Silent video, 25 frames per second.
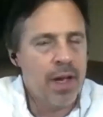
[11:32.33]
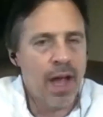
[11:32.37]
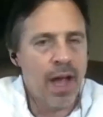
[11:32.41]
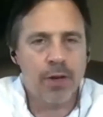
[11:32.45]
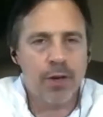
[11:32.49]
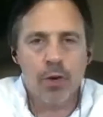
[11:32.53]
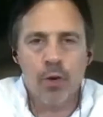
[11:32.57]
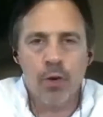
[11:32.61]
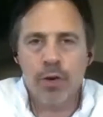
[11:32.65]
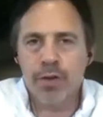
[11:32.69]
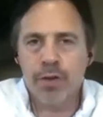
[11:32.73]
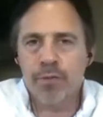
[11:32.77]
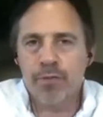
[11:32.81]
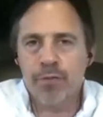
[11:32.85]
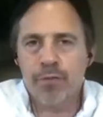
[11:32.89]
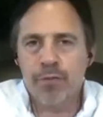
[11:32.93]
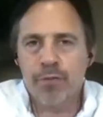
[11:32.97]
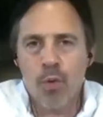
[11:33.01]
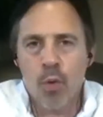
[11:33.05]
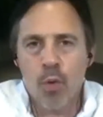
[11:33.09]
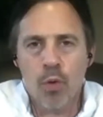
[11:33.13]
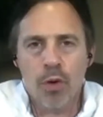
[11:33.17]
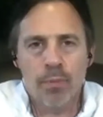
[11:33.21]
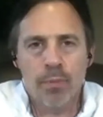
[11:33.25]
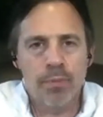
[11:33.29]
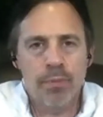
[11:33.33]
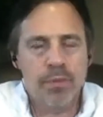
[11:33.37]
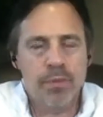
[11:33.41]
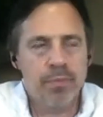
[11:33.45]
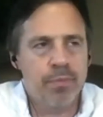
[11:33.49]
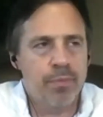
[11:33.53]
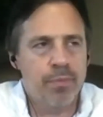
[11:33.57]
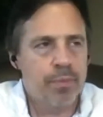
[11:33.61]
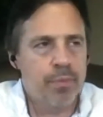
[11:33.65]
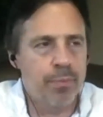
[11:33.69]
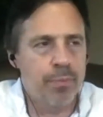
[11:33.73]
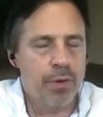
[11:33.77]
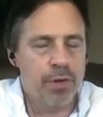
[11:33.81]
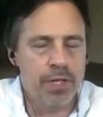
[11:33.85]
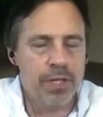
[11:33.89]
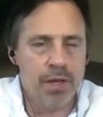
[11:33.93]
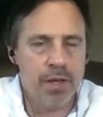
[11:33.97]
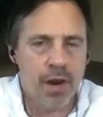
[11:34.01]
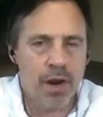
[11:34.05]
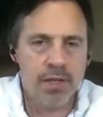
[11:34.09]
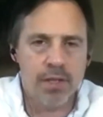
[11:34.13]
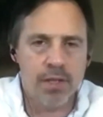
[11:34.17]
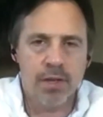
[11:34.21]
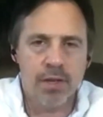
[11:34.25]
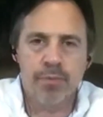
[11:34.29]
I couldn't form
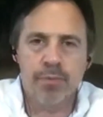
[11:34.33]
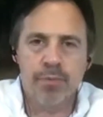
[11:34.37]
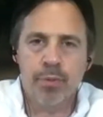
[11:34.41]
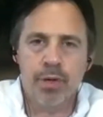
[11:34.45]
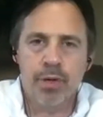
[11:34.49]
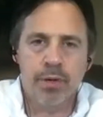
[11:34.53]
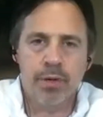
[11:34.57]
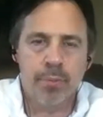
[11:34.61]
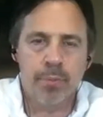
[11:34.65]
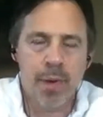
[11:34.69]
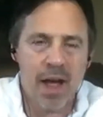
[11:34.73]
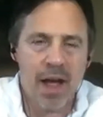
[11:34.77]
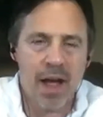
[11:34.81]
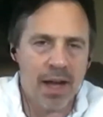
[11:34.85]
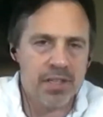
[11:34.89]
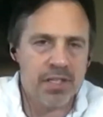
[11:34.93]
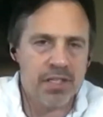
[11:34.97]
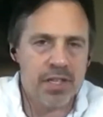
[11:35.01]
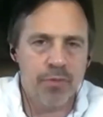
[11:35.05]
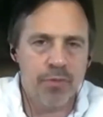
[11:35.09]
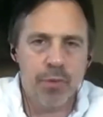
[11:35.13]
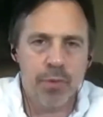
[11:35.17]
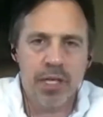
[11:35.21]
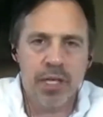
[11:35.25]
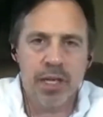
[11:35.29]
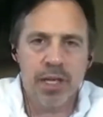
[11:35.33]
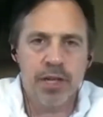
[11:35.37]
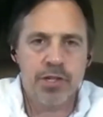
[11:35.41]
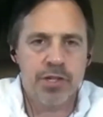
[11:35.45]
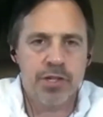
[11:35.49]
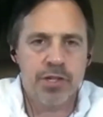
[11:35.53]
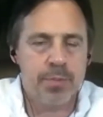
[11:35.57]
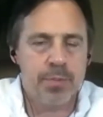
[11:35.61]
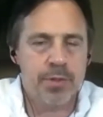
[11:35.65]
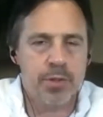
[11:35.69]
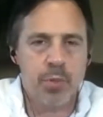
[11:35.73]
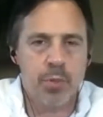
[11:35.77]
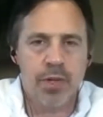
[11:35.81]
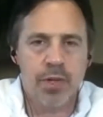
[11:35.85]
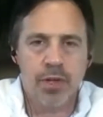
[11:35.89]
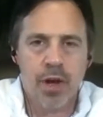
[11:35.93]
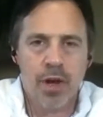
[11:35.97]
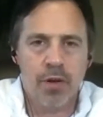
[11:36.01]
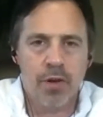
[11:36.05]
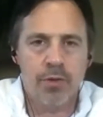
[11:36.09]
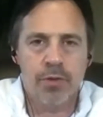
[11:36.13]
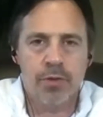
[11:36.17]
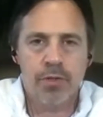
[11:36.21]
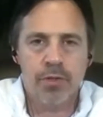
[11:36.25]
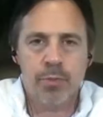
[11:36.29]
productive, positive relationships with
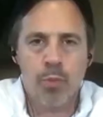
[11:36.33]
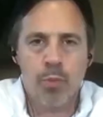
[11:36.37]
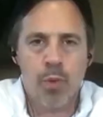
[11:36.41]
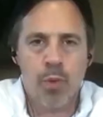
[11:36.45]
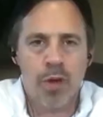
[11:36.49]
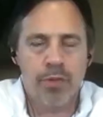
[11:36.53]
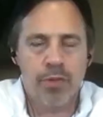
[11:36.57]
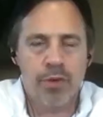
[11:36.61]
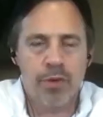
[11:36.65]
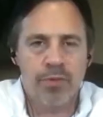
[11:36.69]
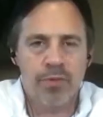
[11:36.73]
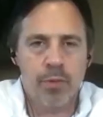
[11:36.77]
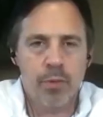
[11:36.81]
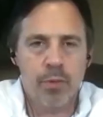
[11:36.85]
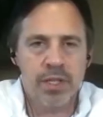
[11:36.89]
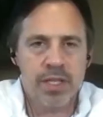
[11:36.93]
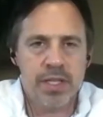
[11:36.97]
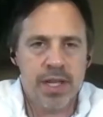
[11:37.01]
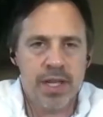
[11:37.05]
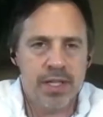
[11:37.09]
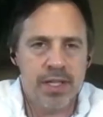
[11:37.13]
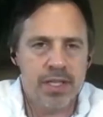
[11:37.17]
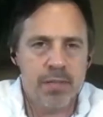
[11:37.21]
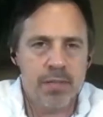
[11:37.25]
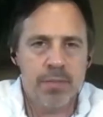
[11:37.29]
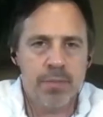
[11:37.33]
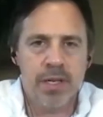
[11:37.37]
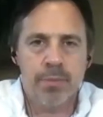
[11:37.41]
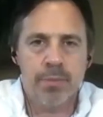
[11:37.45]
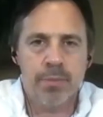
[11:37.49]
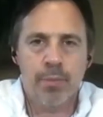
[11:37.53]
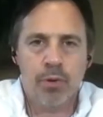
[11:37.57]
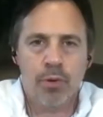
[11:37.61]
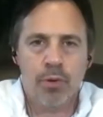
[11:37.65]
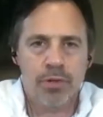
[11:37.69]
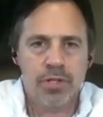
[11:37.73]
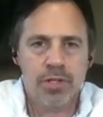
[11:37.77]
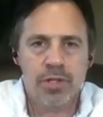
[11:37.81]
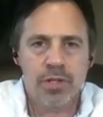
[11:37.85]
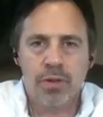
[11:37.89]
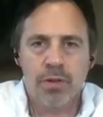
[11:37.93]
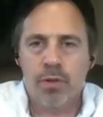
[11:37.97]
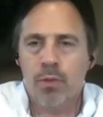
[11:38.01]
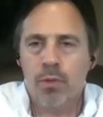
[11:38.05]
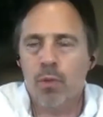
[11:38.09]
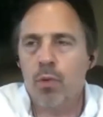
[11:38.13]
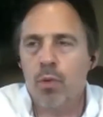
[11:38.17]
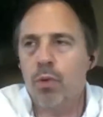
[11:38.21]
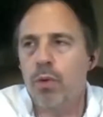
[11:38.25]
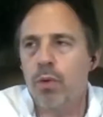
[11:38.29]
others, whether if it was intimate,
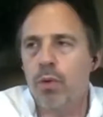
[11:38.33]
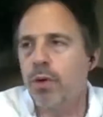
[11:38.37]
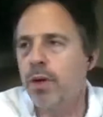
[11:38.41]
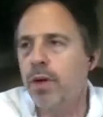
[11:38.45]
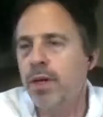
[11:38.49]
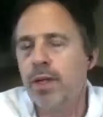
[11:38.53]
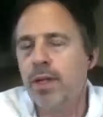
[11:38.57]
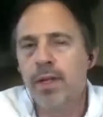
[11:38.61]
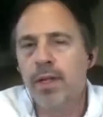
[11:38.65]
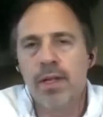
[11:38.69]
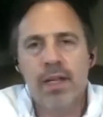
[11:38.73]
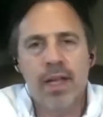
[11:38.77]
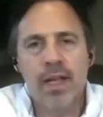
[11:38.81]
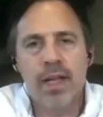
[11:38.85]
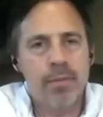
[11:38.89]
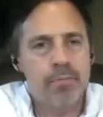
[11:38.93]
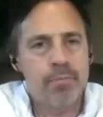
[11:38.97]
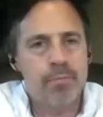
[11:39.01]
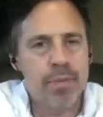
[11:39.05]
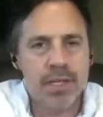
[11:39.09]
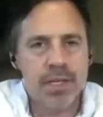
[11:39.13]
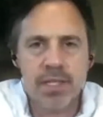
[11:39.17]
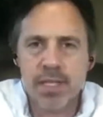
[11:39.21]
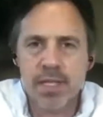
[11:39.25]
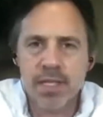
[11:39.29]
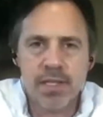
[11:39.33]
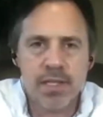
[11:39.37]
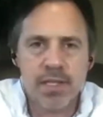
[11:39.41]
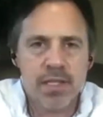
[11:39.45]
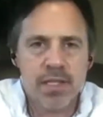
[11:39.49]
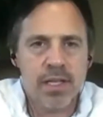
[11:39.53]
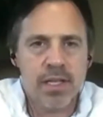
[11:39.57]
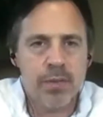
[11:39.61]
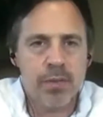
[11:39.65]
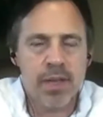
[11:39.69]
personal, or in business.